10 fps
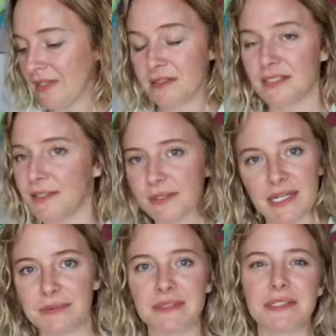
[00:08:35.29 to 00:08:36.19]
Still
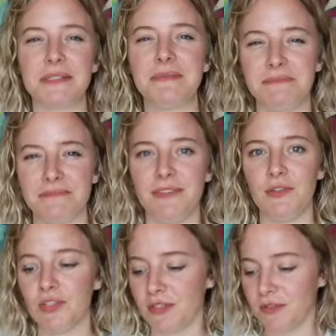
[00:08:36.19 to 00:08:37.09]
counts.
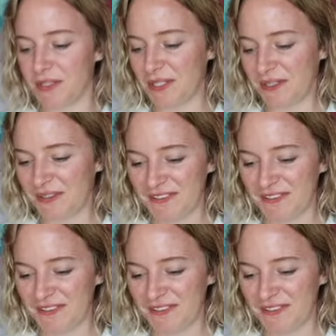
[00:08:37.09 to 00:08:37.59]
You should do it too.